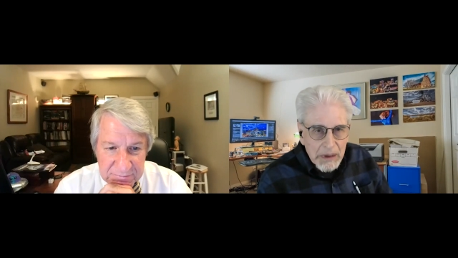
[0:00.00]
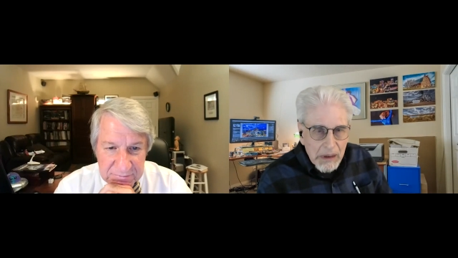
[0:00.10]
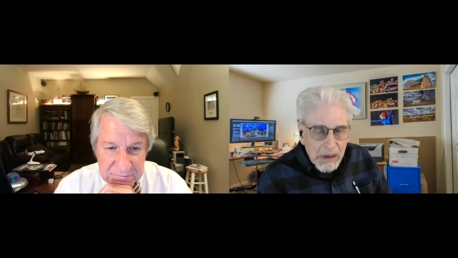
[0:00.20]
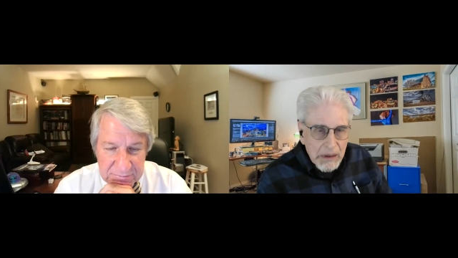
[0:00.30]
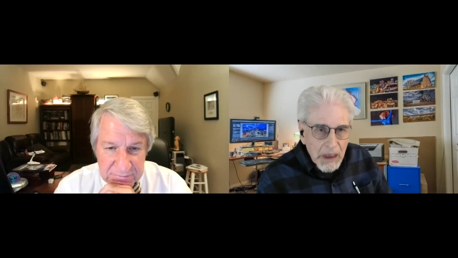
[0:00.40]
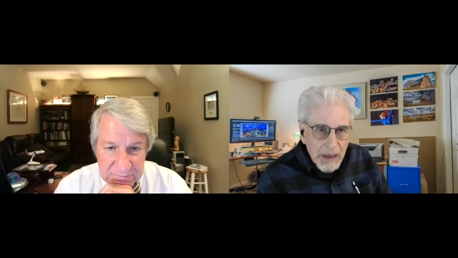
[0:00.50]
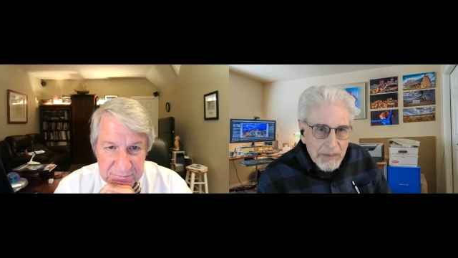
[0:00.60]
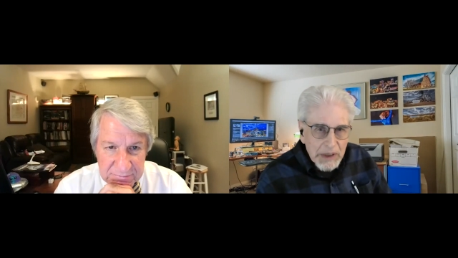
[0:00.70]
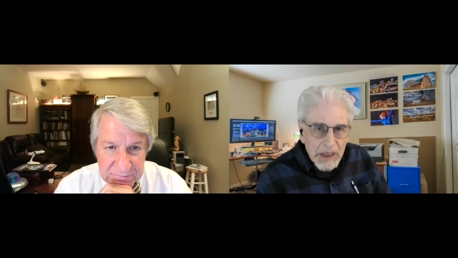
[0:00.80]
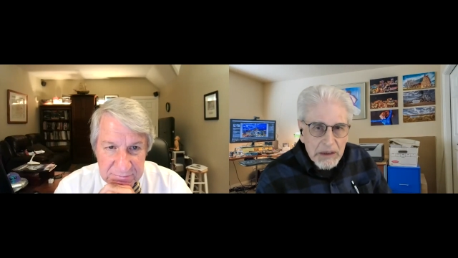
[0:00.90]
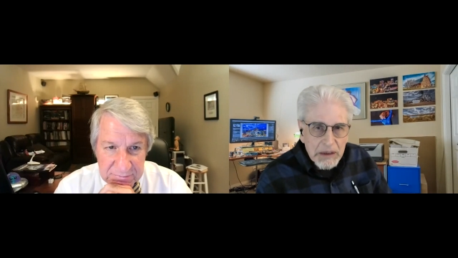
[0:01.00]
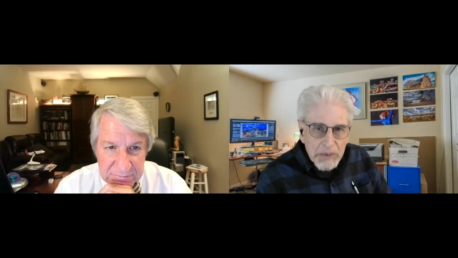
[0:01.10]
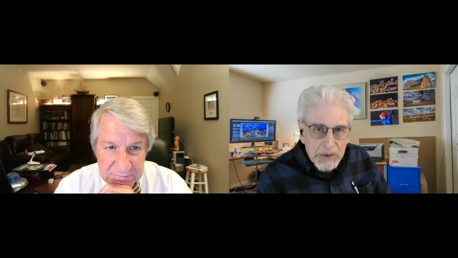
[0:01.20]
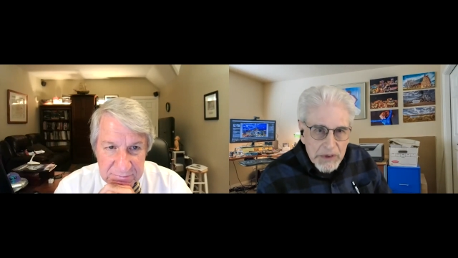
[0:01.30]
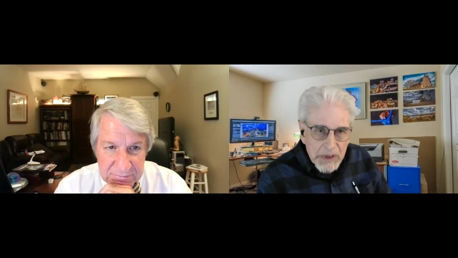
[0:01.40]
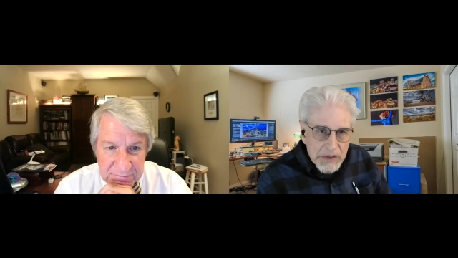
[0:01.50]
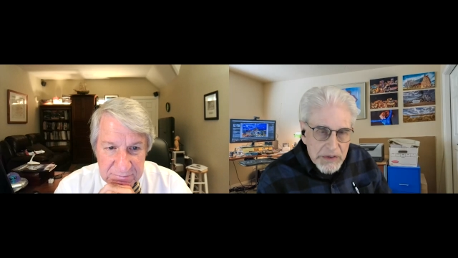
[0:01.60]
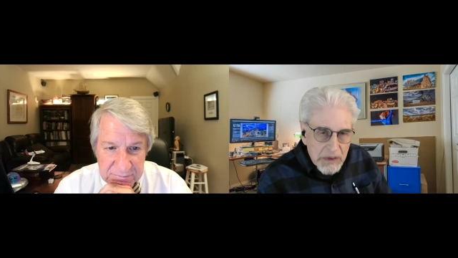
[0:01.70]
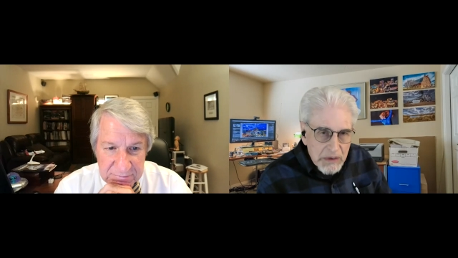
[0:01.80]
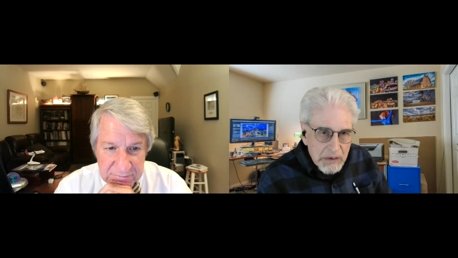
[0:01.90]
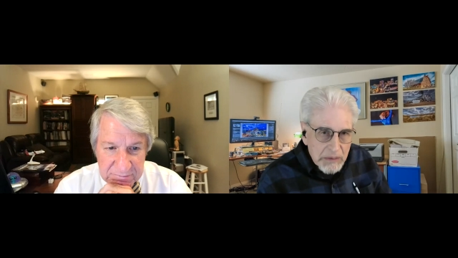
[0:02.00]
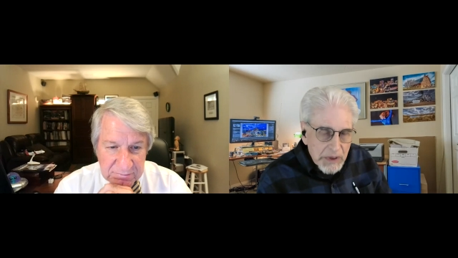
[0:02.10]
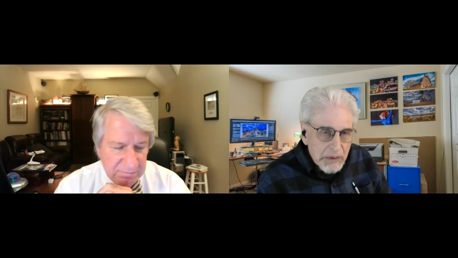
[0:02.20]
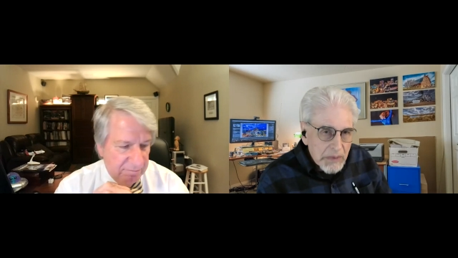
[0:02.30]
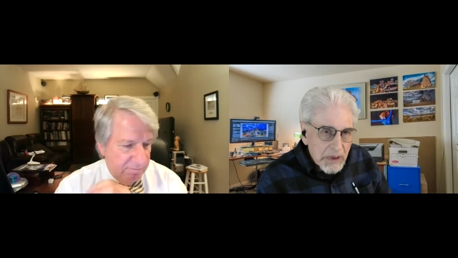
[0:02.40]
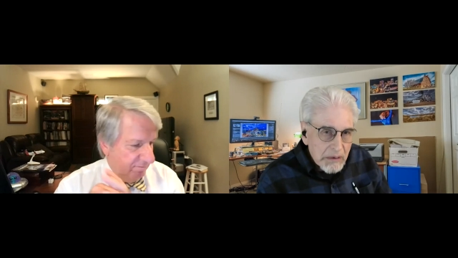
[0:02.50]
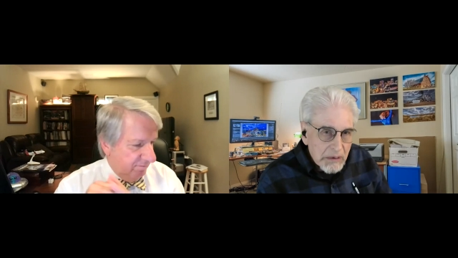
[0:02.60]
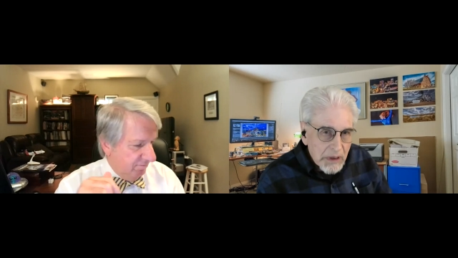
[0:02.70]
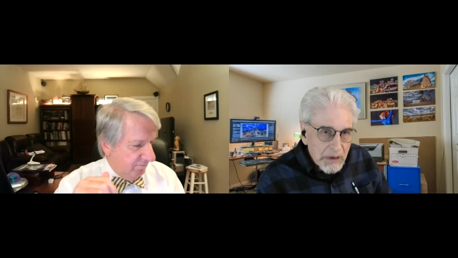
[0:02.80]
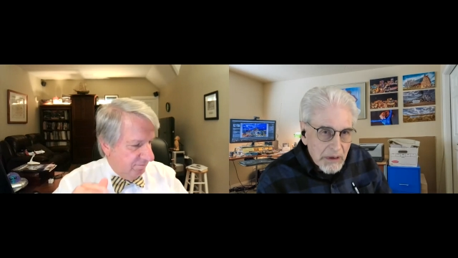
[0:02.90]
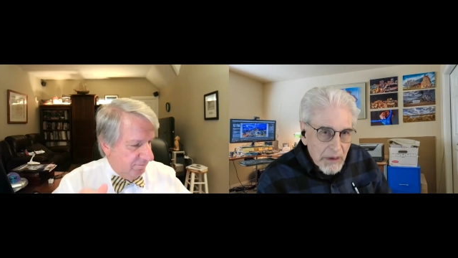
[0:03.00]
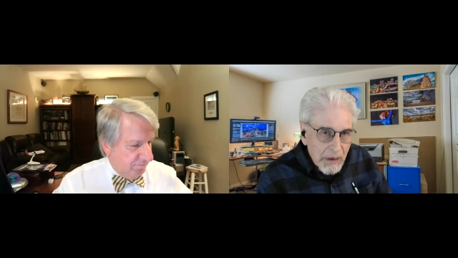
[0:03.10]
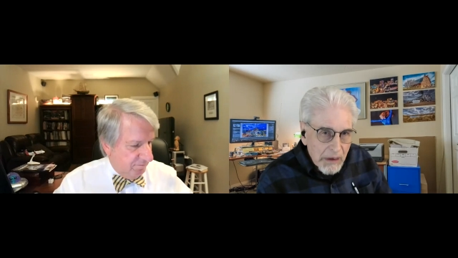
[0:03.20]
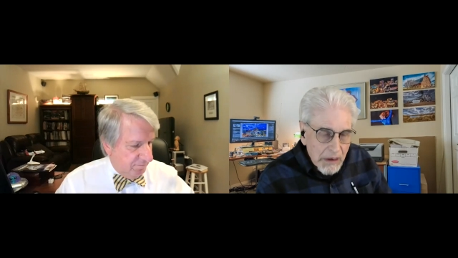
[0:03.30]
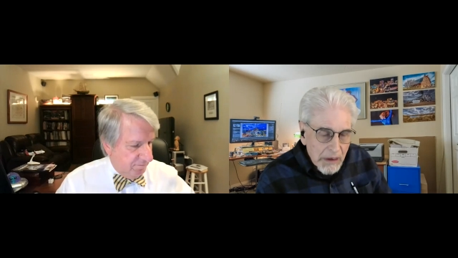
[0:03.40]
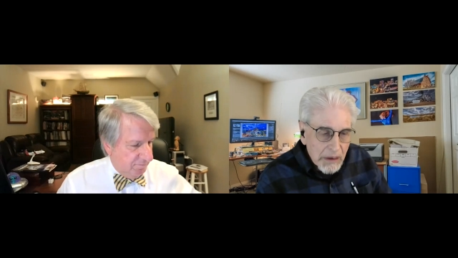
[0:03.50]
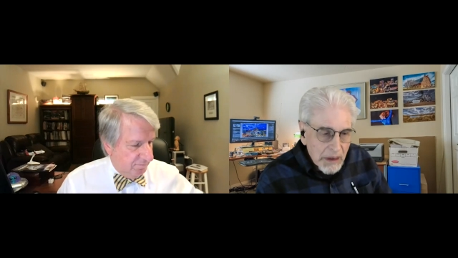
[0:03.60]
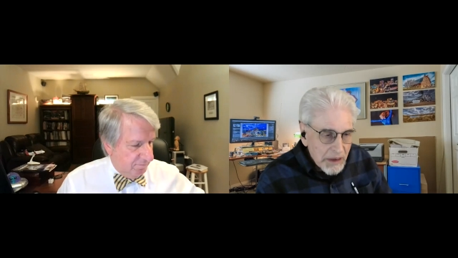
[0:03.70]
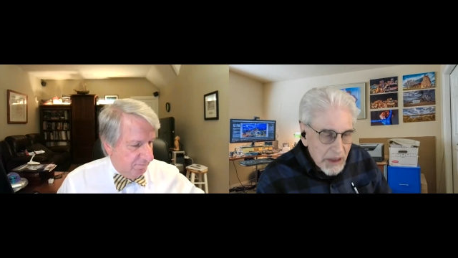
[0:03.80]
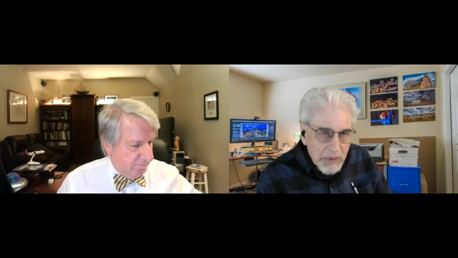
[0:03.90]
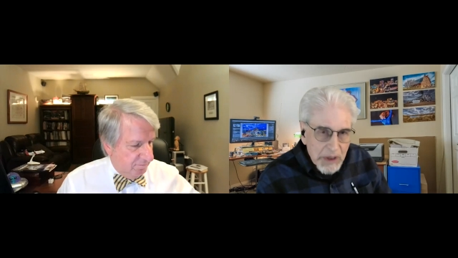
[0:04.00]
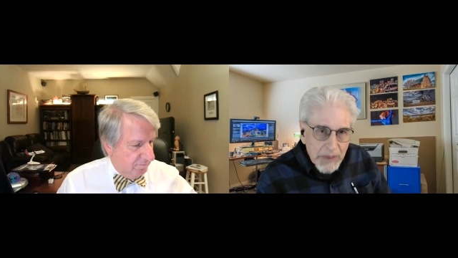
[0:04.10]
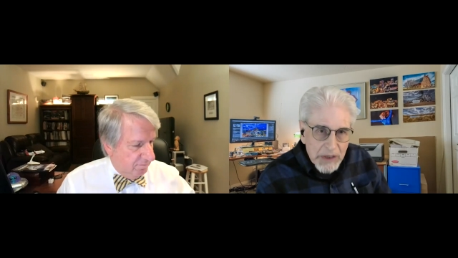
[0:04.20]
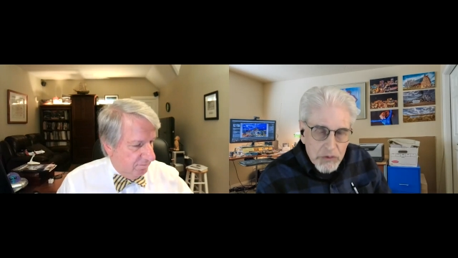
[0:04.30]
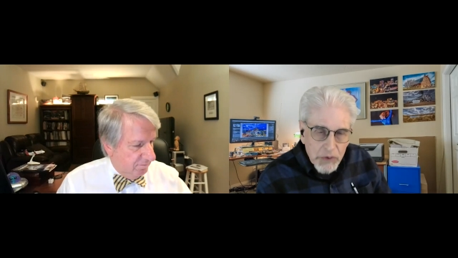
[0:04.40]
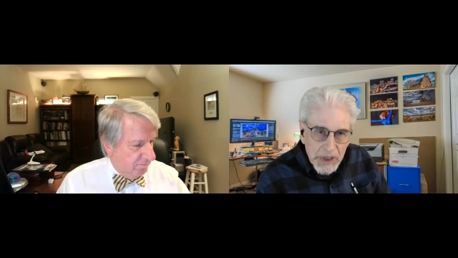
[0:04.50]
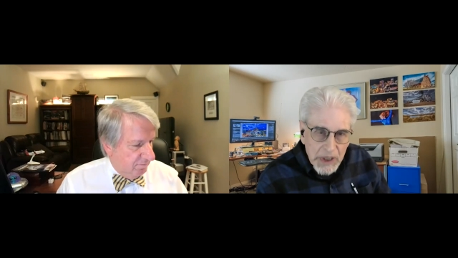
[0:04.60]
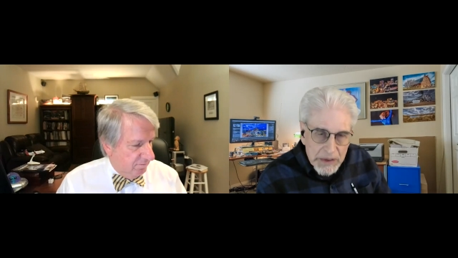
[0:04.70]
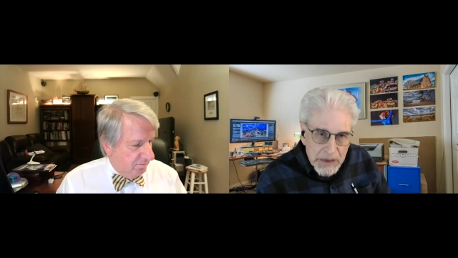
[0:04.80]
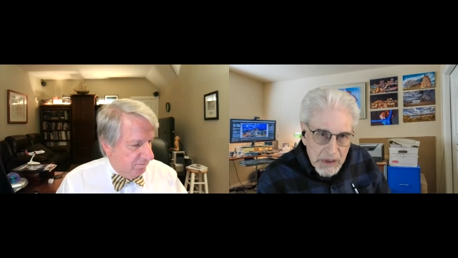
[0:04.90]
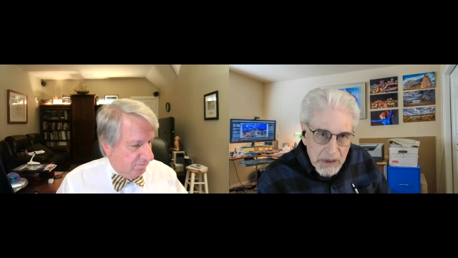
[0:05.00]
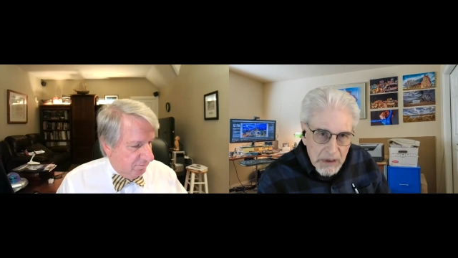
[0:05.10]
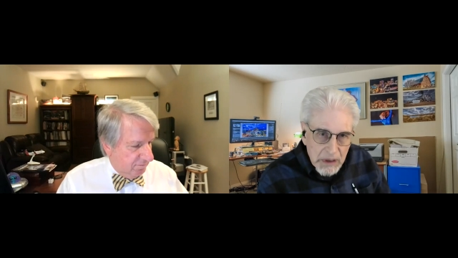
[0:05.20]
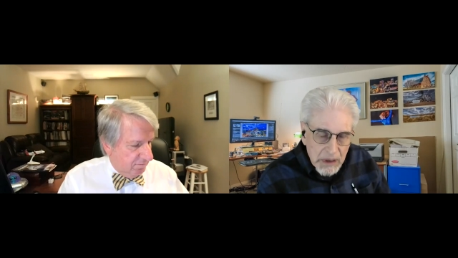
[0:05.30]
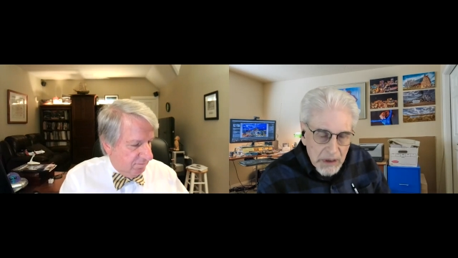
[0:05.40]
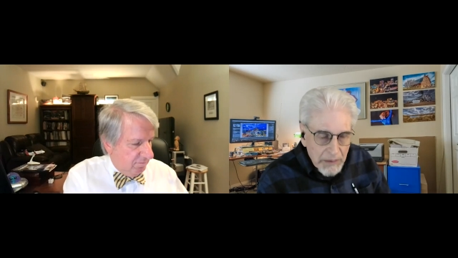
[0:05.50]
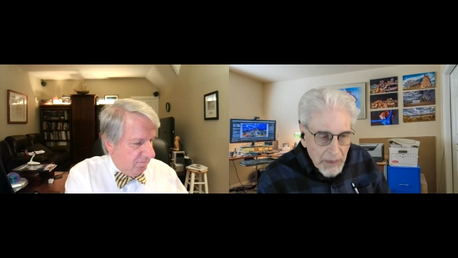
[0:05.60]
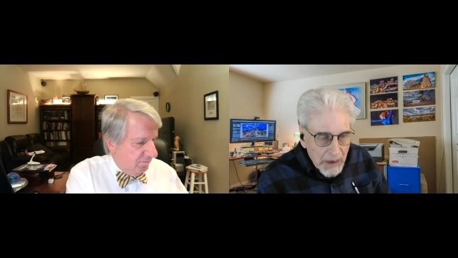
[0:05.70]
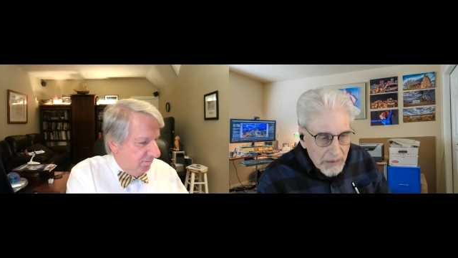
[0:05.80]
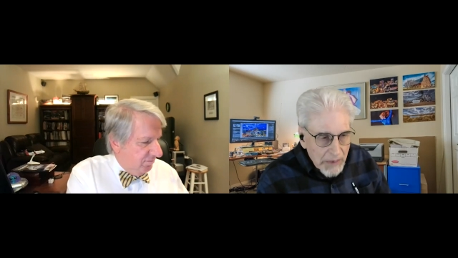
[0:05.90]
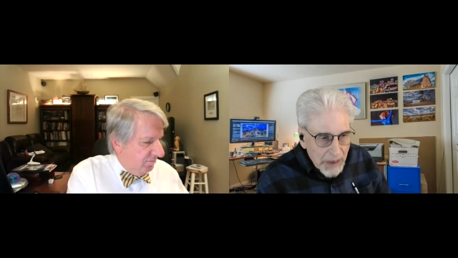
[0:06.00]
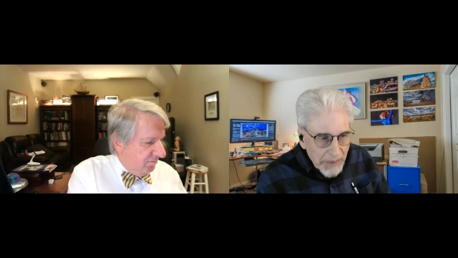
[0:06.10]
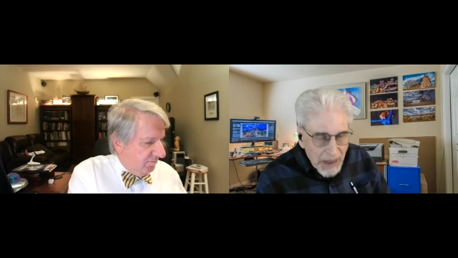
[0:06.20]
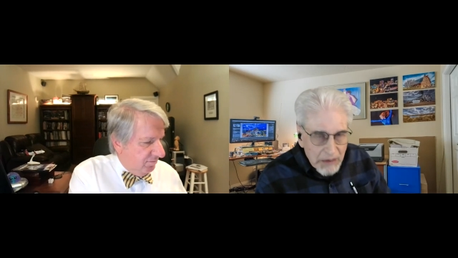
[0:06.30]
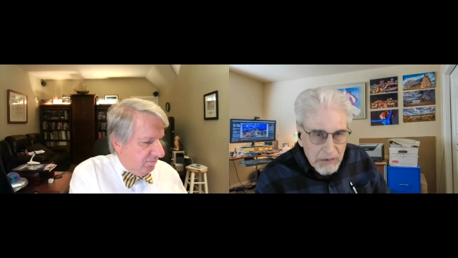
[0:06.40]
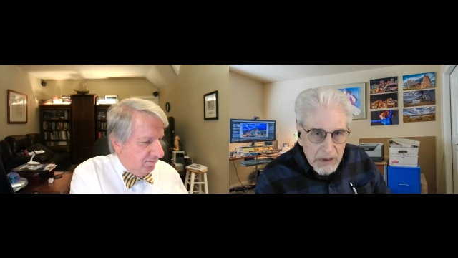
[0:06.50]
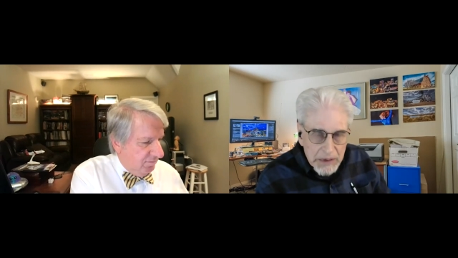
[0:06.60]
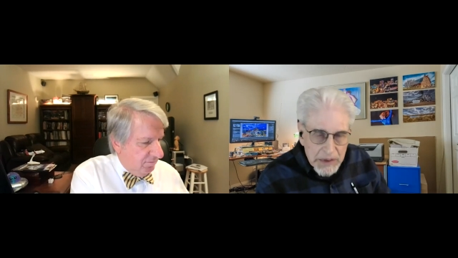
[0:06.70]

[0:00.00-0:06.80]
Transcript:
Speaker 1: yeah, I'm a latecomer to the SCU. I mean, uh, I came in about 2018. Uh, my background